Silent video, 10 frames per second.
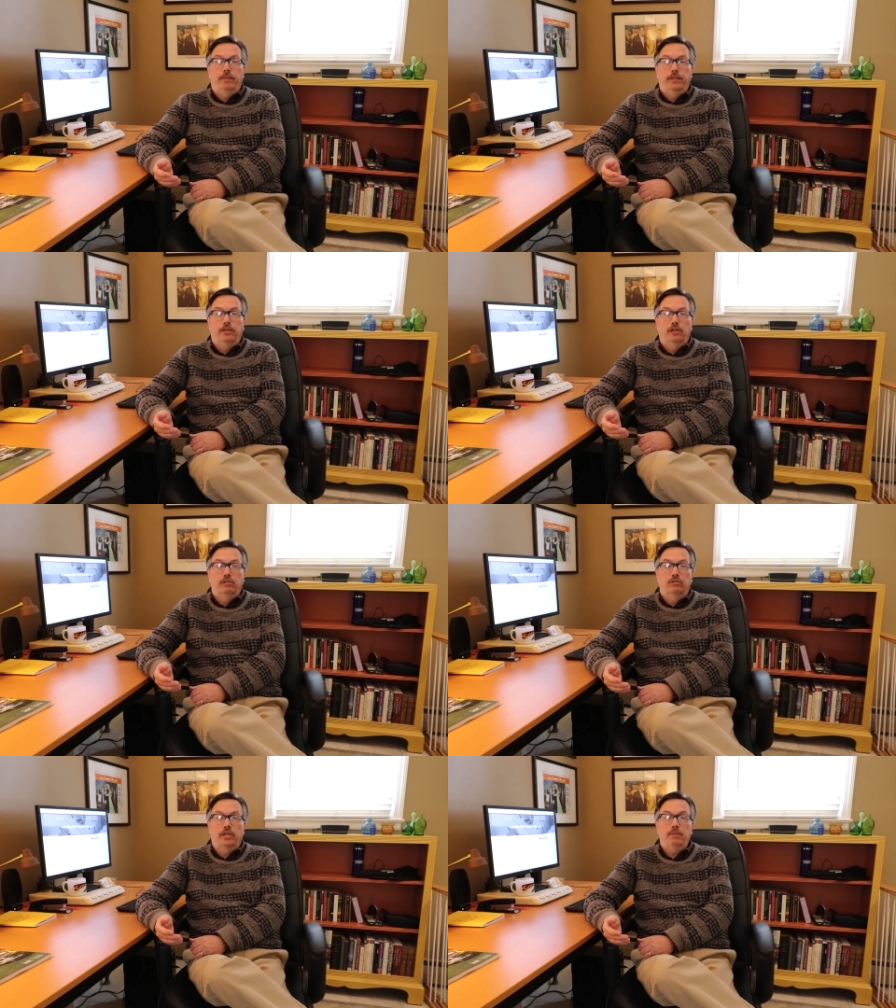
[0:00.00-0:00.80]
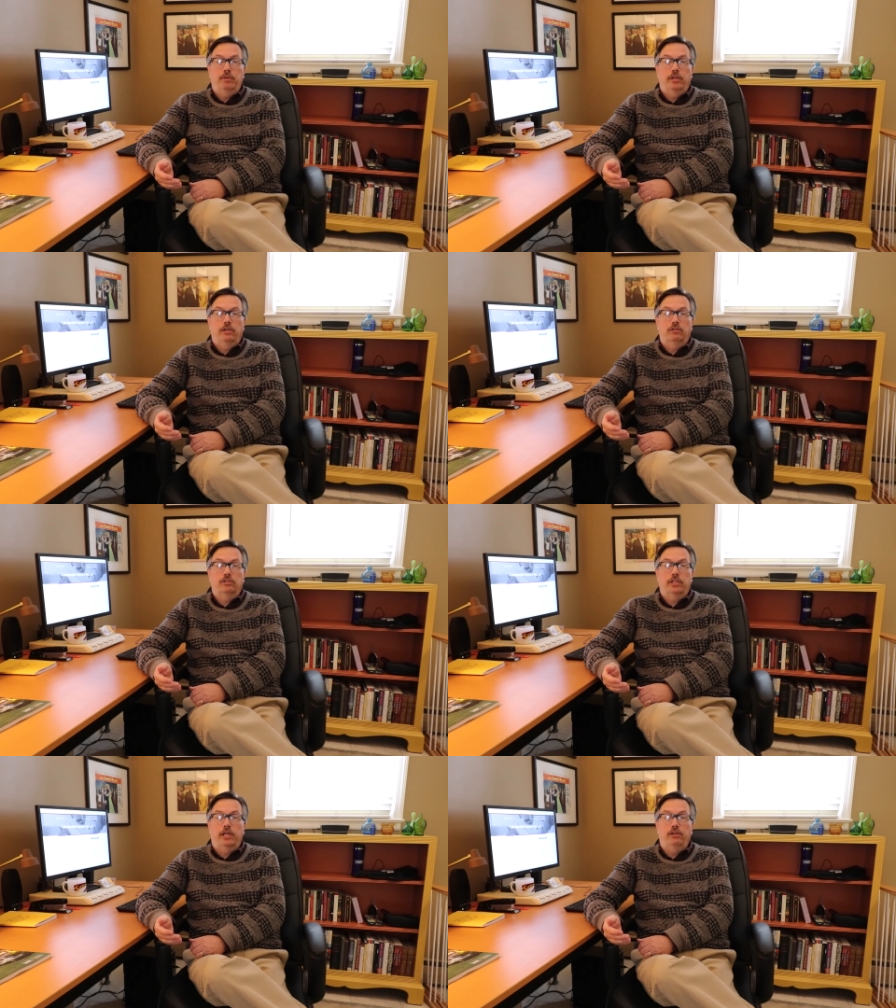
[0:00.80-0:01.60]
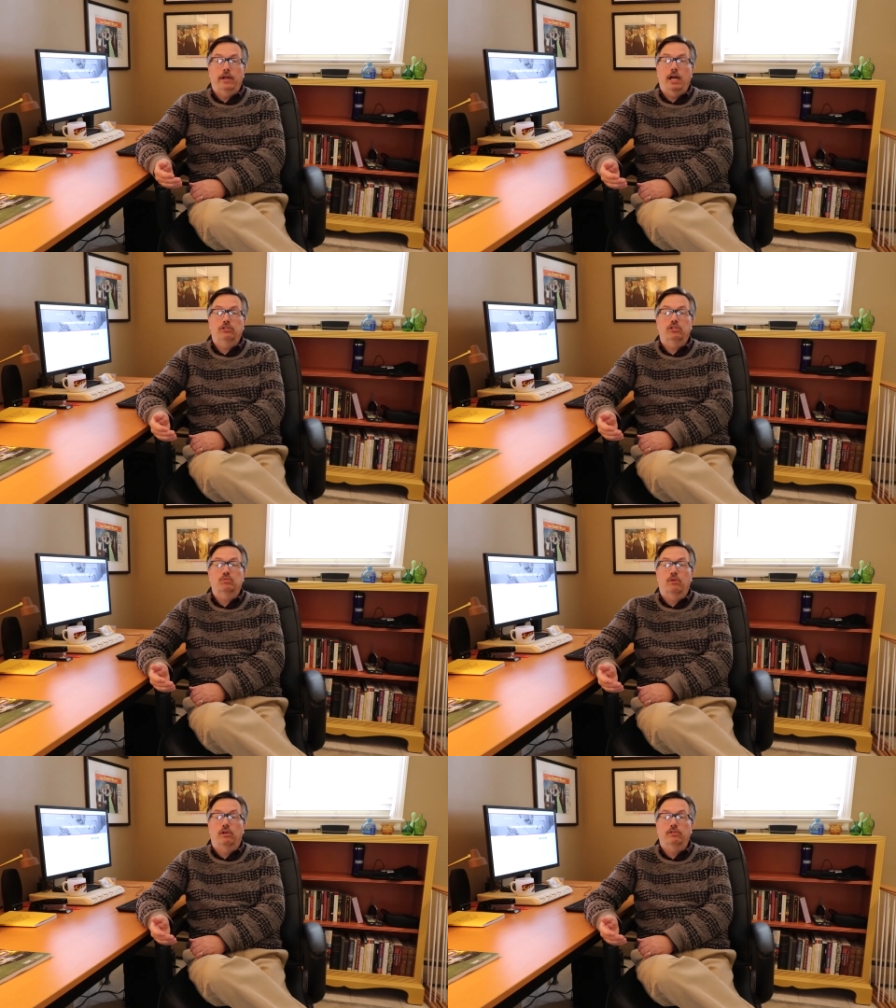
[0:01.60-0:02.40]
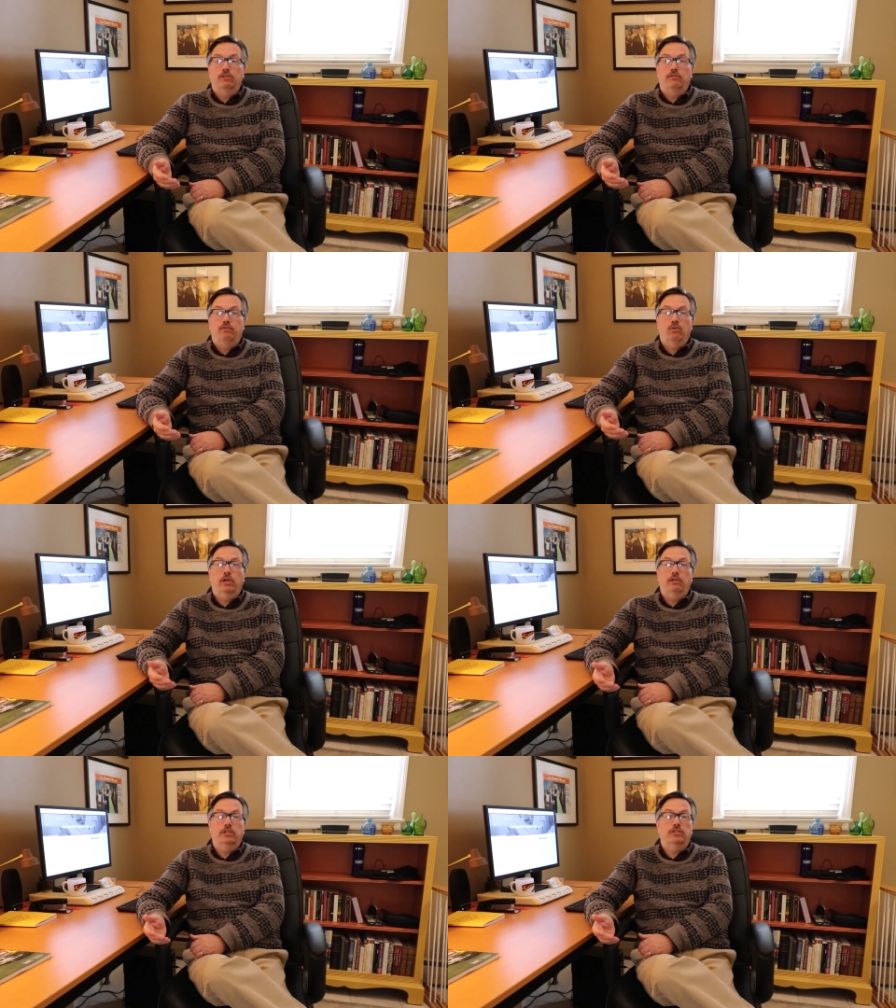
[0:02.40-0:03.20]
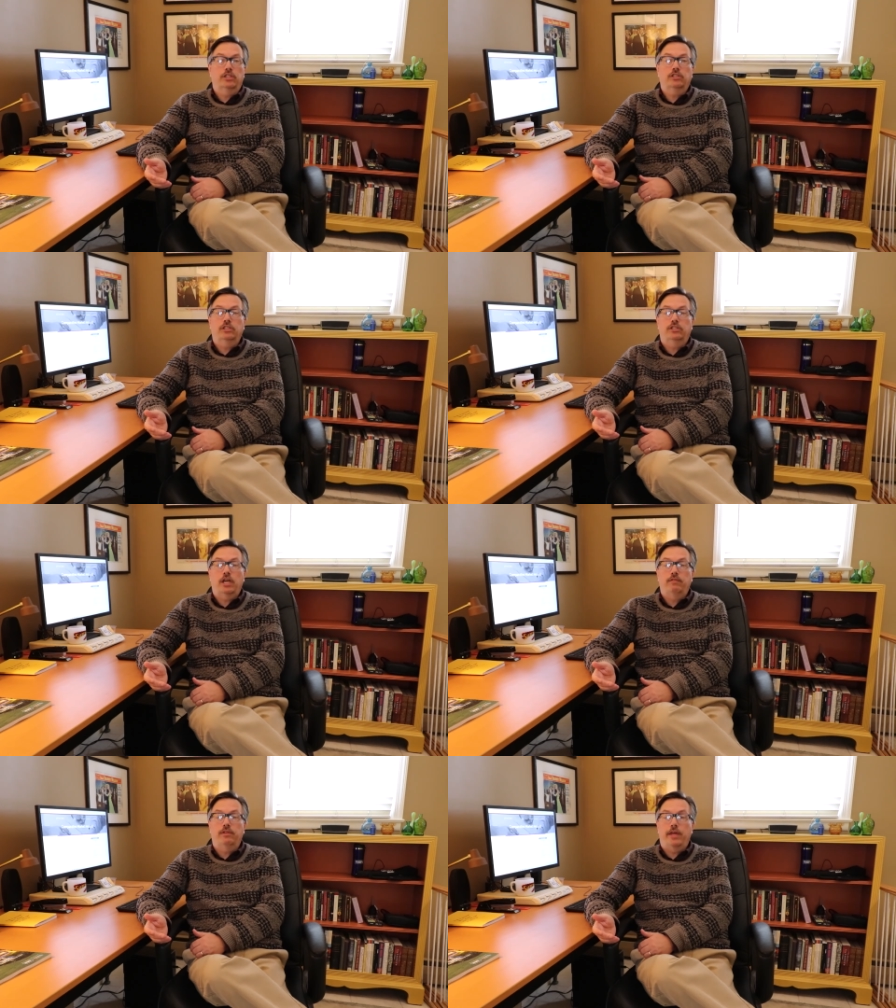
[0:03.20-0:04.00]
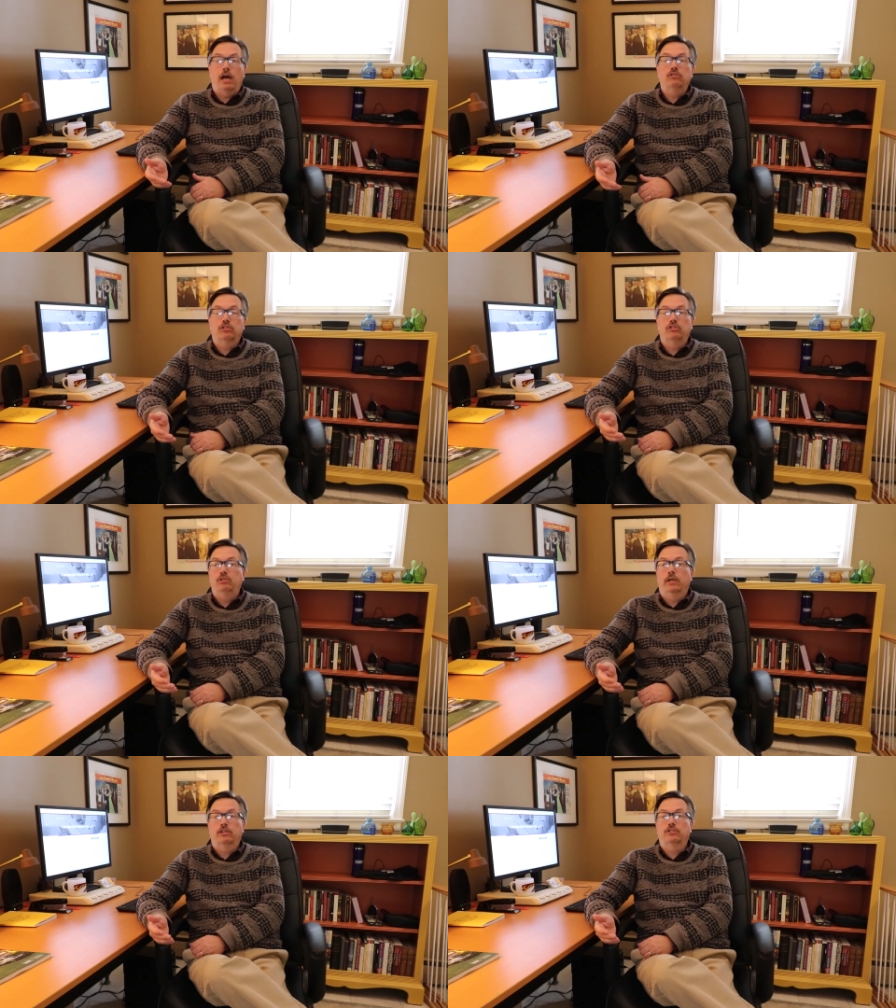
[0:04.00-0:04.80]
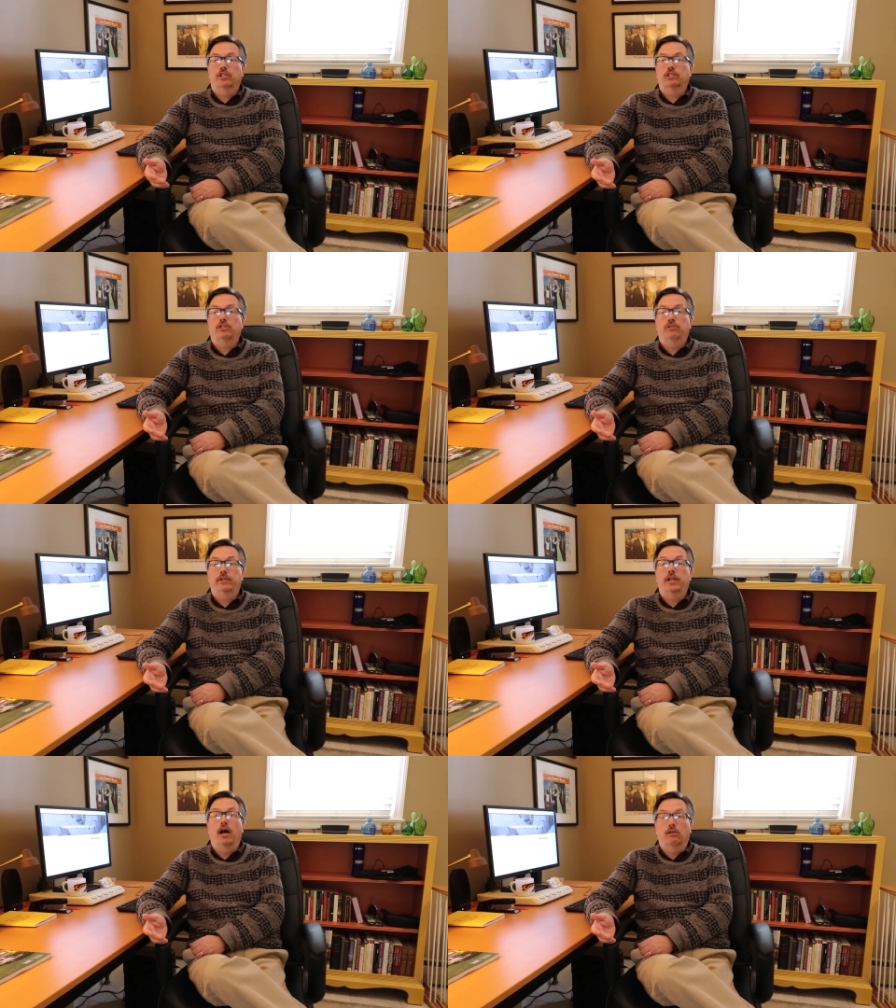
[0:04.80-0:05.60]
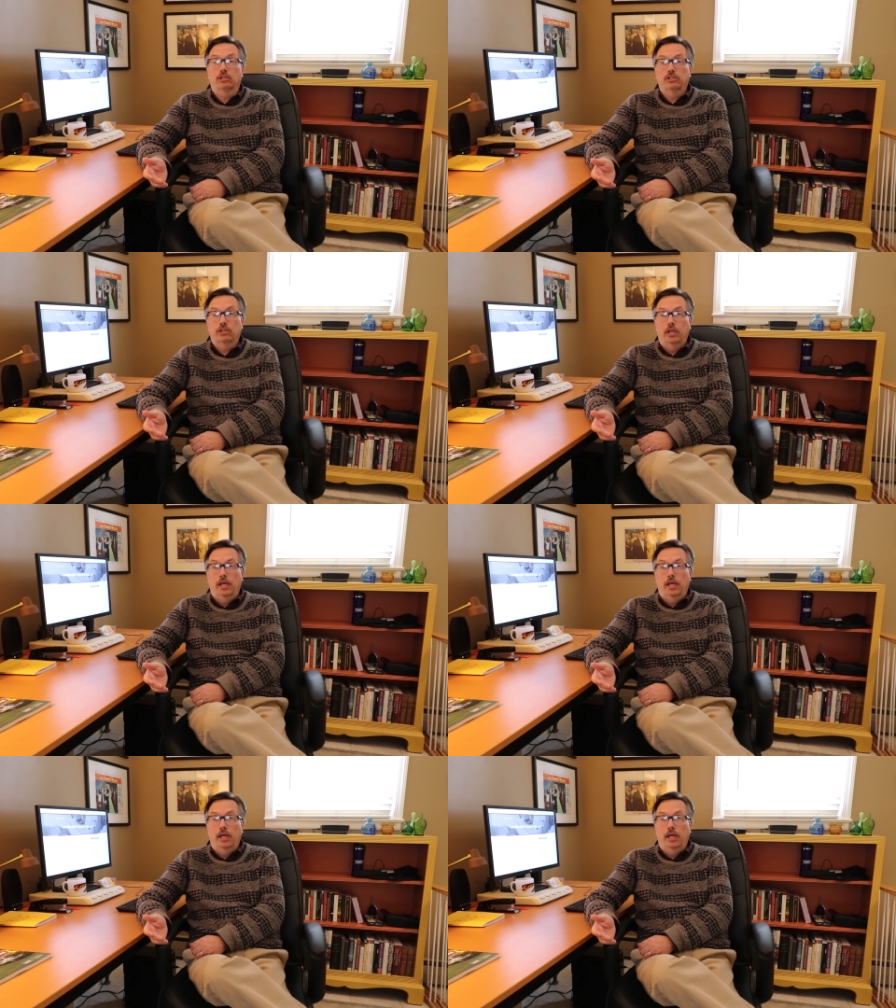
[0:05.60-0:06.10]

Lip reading: You'll type it in and it'll say your house is worth $467,263,